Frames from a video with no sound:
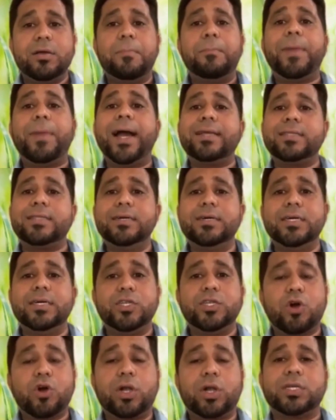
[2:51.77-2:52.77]
by the
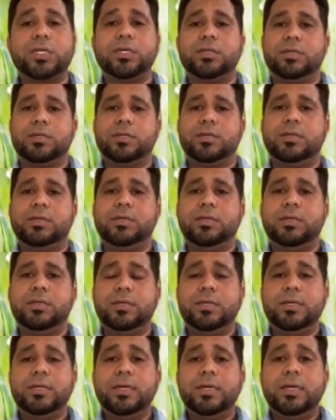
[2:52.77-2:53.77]
doctor.
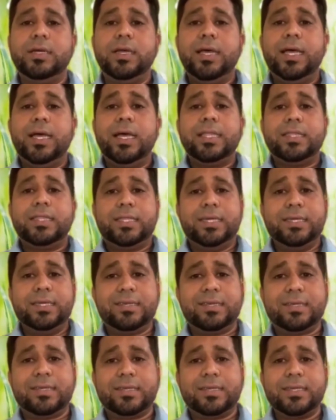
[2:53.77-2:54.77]

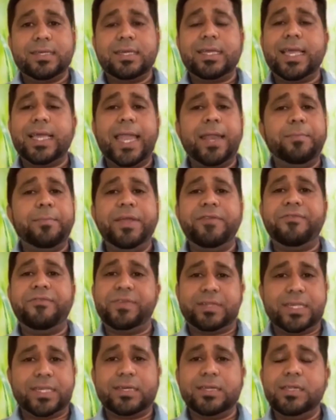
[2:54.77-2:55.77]
This can be
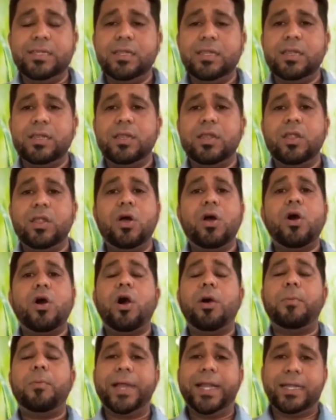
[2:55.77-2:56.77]
physical
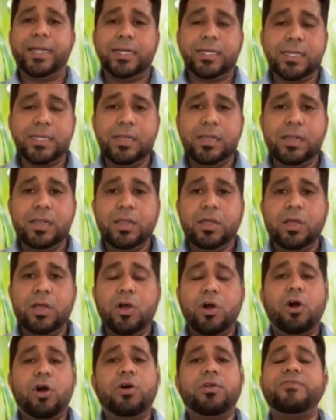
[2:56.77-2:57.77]
or mental
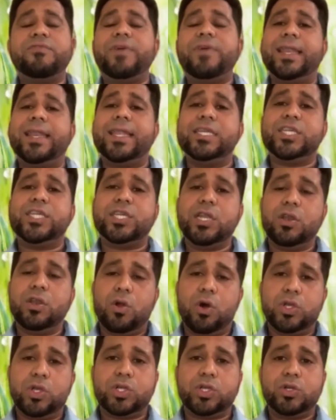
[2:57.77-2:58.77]
or a financial
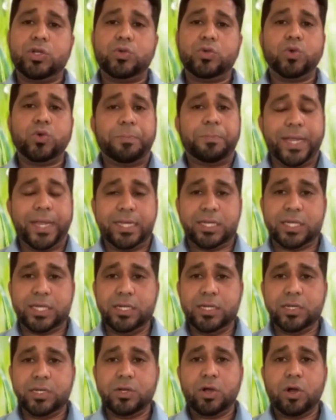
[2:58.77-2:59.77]
loss to a
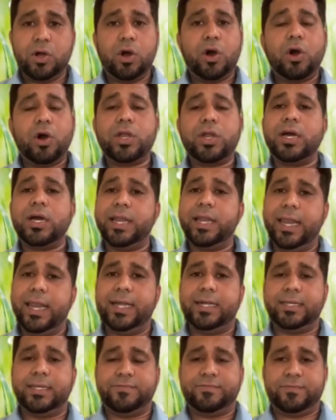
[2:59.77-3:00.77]
patient or a
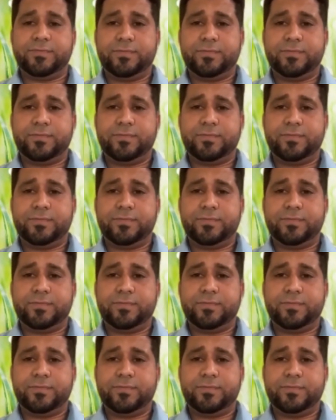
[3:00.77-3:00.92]
relative.